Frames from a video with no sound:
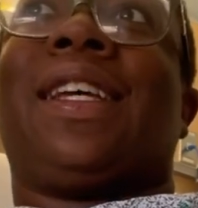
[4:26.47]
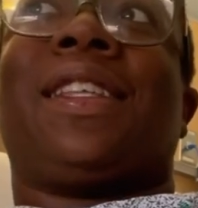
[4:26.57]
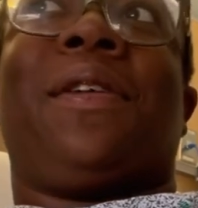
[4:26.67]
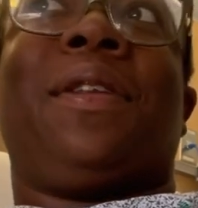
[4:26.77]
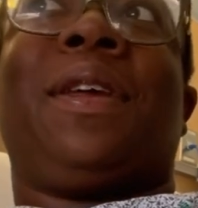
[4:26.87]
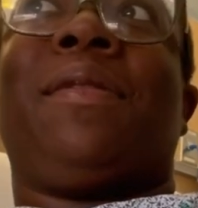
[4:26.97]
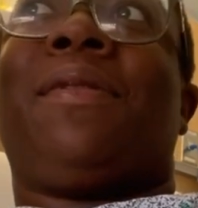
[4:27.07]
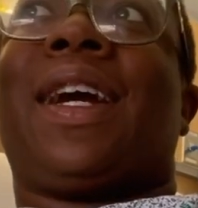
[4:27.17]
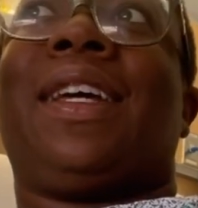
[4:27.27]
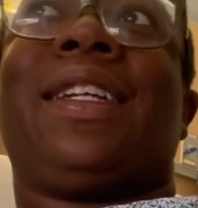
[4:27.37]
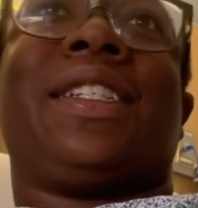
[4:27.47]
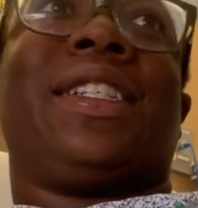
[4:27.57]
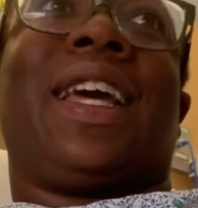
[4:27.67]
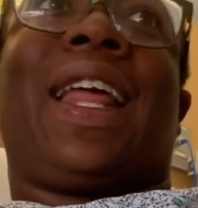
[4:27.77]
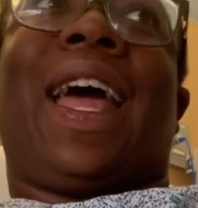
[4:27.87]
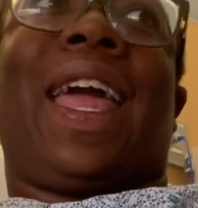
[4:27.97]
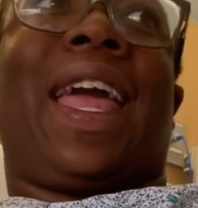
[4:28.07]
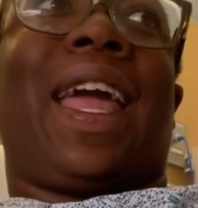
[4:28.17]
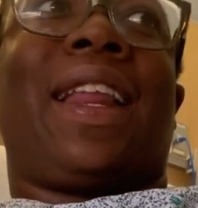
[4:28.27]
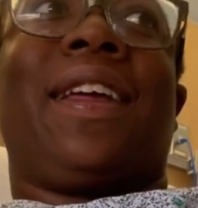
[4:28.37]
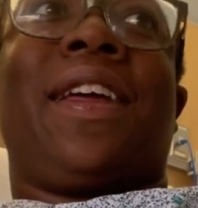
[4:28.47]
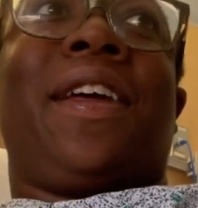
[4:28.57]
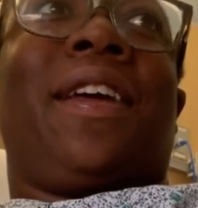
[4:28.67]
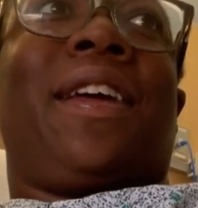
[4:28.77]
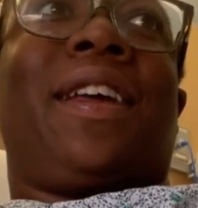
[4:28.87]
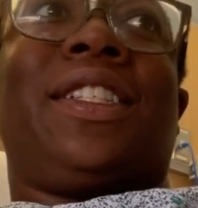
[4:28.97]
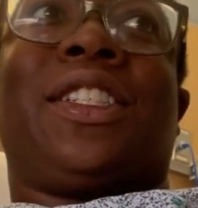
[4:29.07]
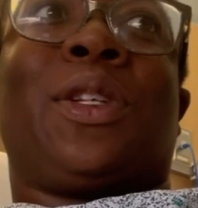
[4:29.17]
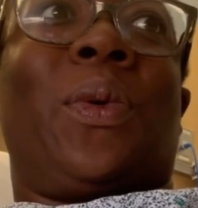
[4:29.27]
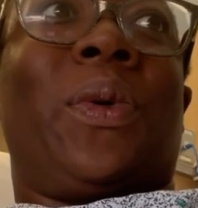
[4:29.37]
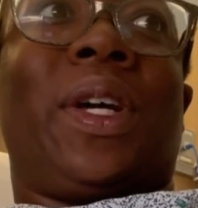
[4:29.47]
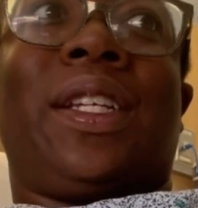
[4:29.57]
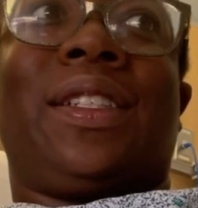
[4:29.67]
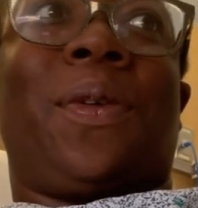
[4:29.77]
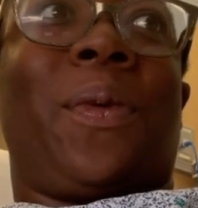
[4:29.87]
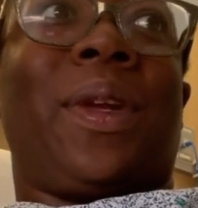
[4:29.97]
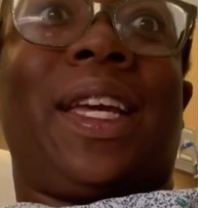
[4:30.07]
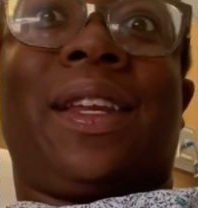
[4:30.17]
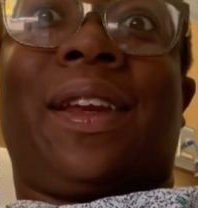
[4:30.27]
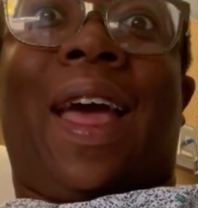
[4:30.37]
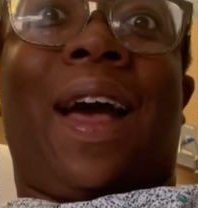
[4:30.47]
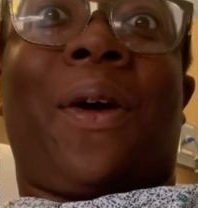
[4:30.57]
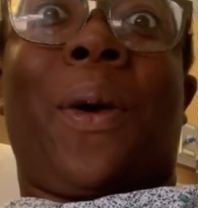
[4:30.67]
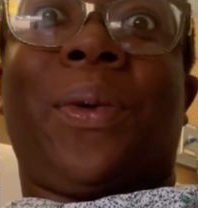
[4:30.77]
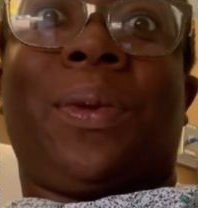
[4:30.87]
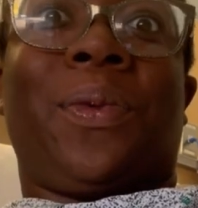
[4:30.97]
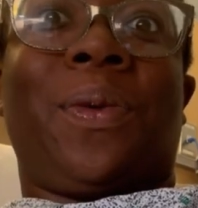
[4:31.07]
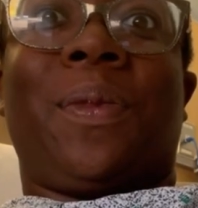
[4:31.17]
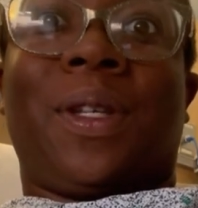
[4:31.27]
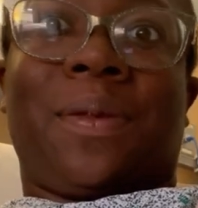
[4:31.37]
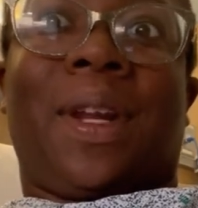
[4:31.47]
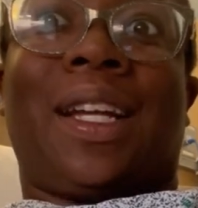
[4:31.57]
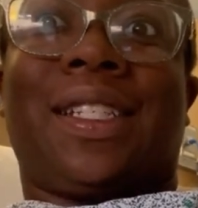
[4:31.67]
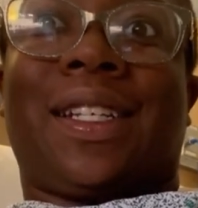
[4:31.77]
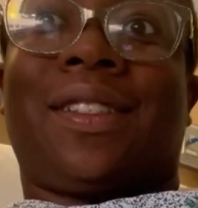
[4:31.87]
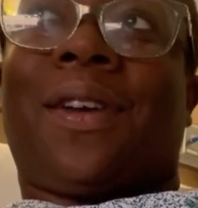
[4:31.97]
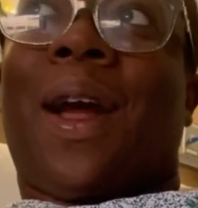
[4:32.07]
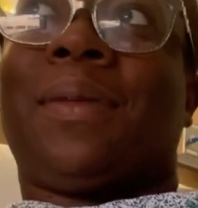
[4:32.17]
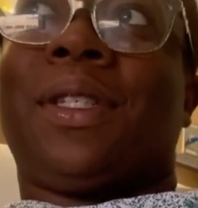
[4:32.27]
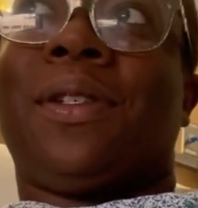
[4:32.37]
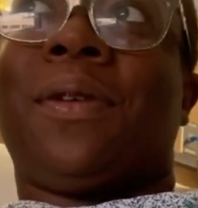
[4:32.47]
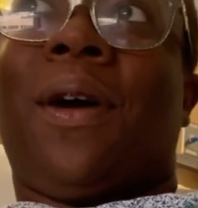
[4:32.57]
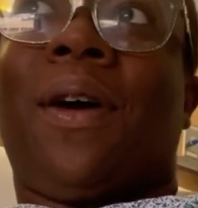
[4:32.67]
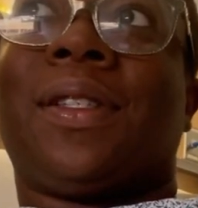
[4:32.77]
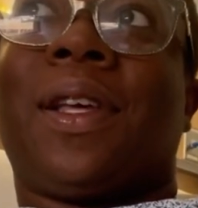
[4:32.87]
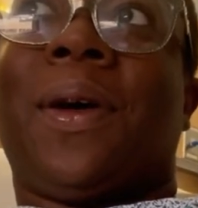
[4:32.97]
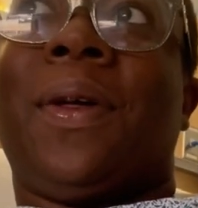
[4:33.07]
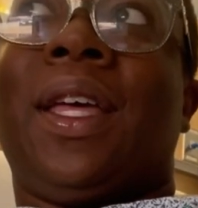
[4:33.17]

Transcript: That's the only recollection that I had, just going in, and how cold the room was, and when I just described to you all. So